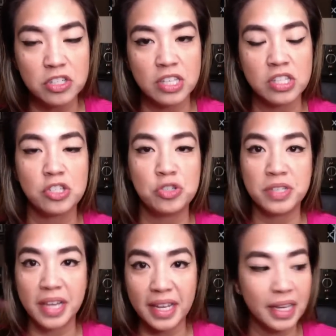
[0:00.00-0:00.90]
that you
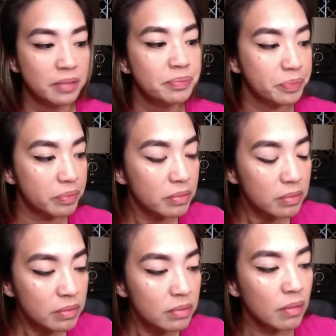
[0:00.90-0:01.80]
get in
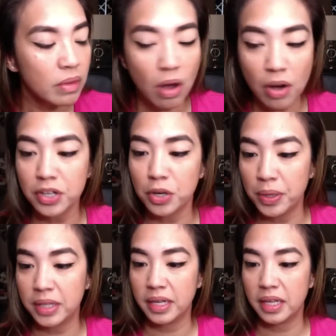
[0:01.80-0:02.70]
on it
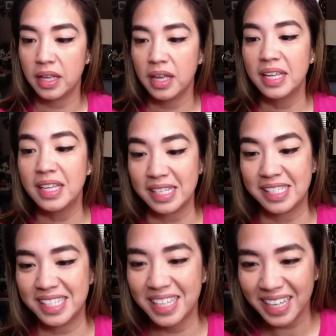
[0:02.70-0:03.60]
quickly.
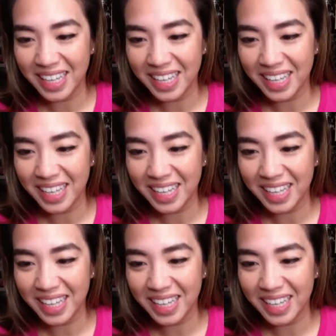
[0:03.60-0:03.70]
Yes.